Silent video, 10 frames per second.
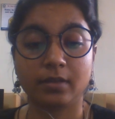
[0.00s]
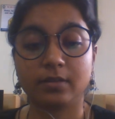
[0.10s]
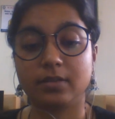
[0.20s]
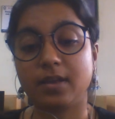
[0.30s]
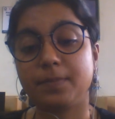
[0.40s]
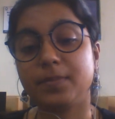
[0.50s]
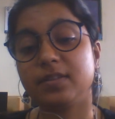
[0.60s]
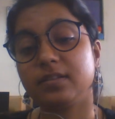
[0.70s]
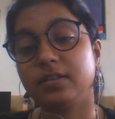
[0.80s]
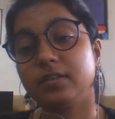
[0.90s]

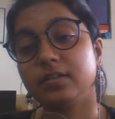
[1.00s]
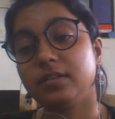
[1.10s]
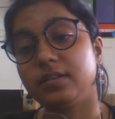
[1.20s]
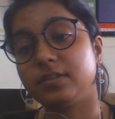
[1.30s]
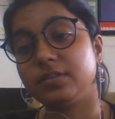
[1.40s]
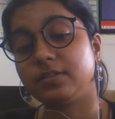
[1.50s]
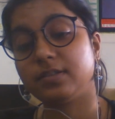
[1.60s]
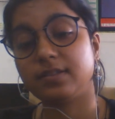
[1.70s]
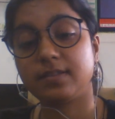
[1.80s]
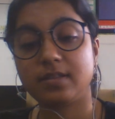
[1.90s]
episclera
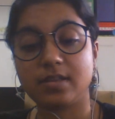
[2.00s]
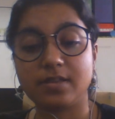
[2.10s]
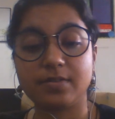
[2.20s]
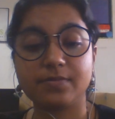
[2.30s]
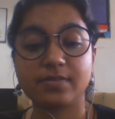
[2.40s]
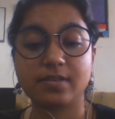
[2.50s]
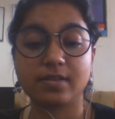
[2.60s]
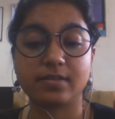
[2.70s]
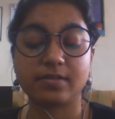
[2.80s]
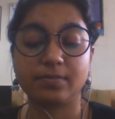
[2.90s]
receives
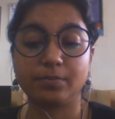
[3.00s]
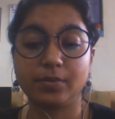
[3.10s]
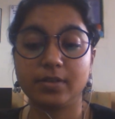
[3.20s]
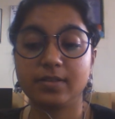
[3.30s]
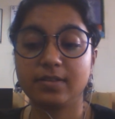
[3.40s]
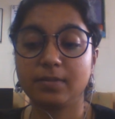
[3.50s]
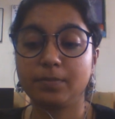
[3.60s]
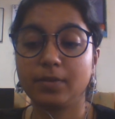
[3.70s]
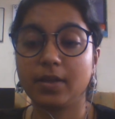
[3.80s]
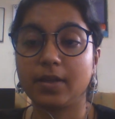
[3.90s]
its blood
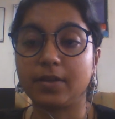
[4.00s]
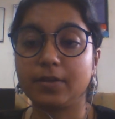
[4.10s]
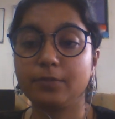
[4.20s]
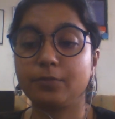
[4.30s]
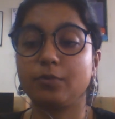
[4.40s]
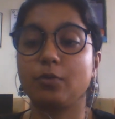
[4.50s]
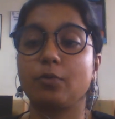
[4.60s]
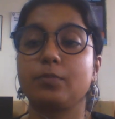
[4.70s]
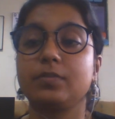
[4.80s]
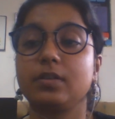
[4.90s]
supply from
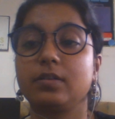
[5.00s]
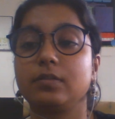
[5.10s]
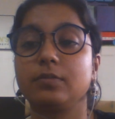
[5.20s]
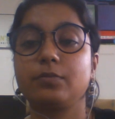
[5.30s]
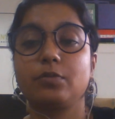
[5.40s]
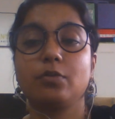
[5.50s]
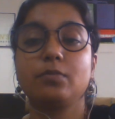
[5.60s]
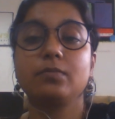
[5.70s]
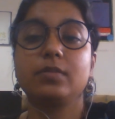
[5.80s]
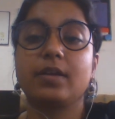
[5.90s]
the
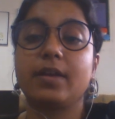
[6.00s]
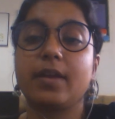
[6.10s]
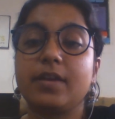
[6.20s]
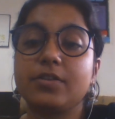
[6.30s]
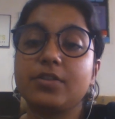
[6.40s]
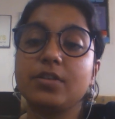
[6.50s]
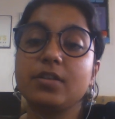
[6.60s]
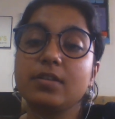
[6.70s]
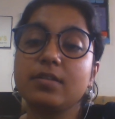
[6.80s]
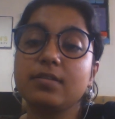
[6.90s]

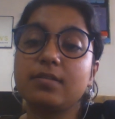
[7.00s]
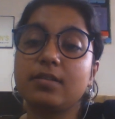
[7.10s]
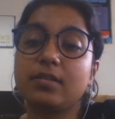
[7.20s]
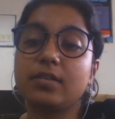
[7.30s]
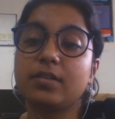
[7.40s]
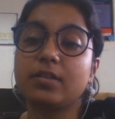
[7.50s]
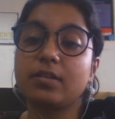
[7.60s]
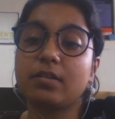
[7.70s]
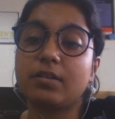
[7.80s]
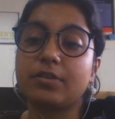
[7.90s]
anterior ciliary
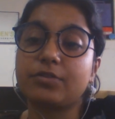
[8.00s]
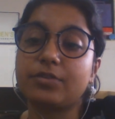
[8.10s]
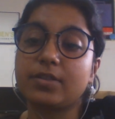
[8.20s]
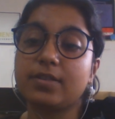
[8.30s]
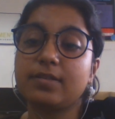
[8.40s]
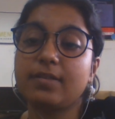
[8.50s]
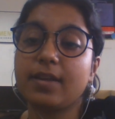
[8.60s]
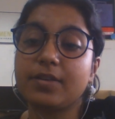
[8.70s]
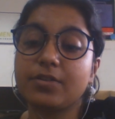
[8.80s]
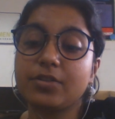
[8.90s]
arteries
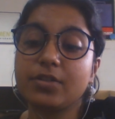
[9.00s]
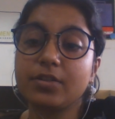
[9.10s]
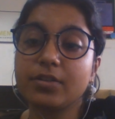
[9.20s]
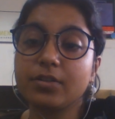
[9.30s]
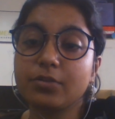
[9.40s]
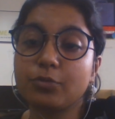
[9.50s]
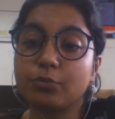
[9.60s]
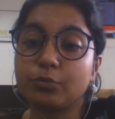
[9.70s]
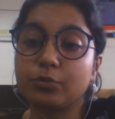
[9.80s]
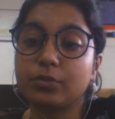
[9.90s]
anterior to
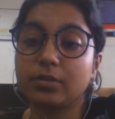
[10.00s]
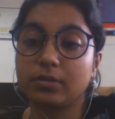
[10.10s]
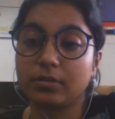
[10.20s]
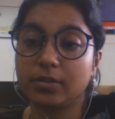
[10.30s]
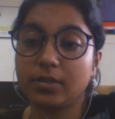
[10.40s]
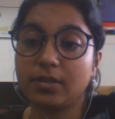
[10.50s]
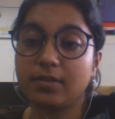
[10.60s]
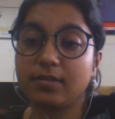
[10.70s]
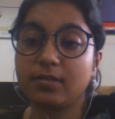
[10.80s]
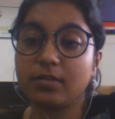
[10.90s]
the
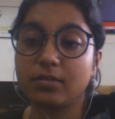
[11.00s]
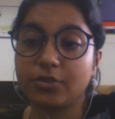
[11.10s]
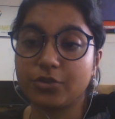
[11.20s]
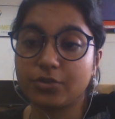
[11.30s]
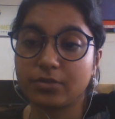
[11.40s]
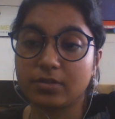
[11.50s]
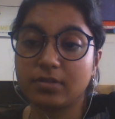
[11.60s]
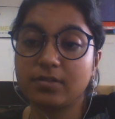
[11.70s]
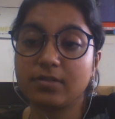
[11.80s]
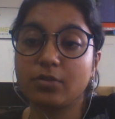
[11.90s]

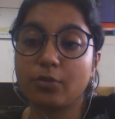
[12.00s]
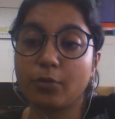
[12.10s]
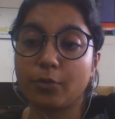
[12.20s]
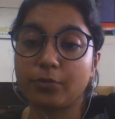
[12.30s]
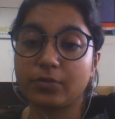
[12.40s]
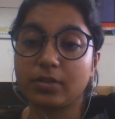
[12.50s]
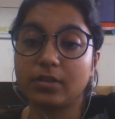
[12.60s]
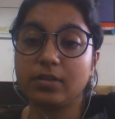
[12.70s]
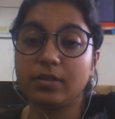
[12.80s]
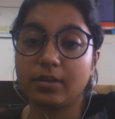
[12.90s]
insertions of the
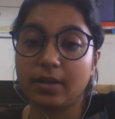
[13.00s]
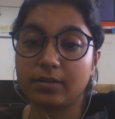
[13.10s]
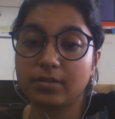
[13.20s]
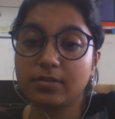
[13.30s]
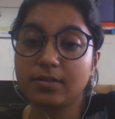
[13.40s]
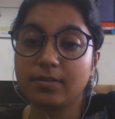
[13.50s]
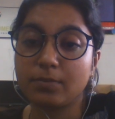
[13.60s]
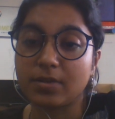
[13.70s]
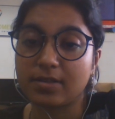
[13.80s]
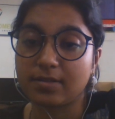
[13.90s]
rectus
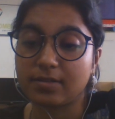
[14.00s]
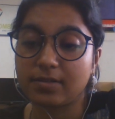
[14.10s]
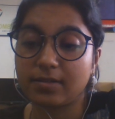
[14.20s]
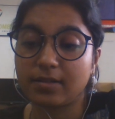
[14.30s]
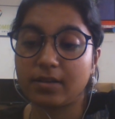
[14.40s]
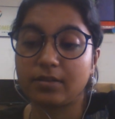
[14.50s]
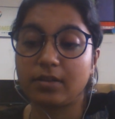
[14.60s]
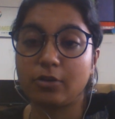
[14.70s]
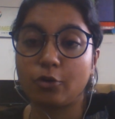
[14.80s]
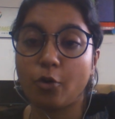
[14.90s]
muscles and the
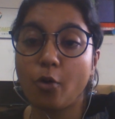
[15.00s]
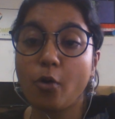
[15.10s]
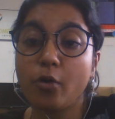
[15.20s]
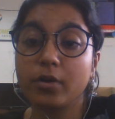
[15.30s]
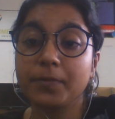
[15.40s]
long